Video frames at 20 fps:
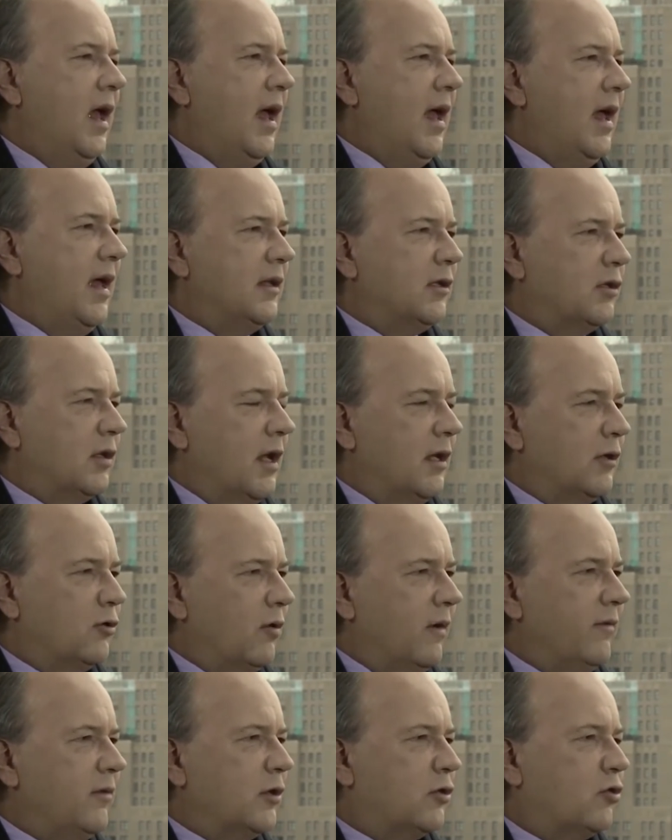And
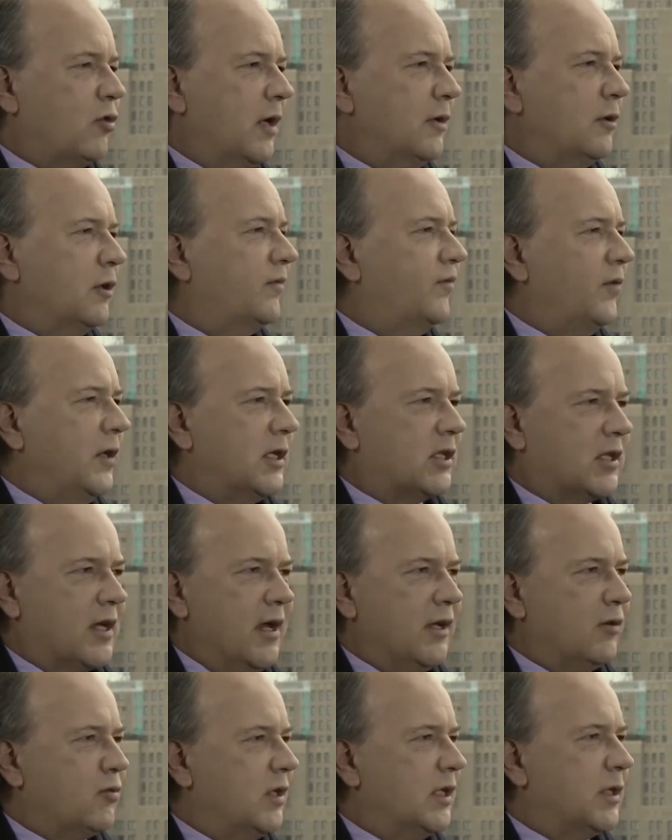derivatives traders fleece
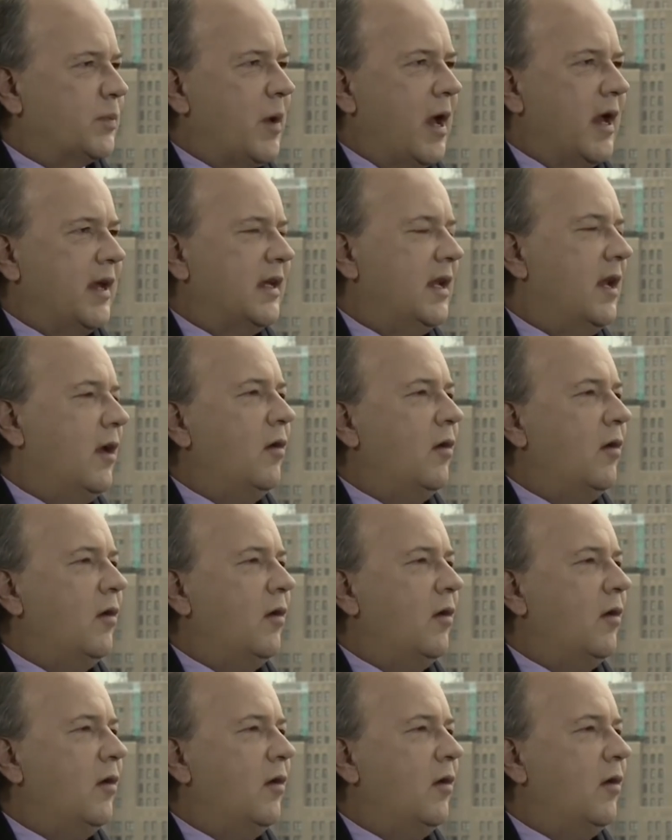countries by,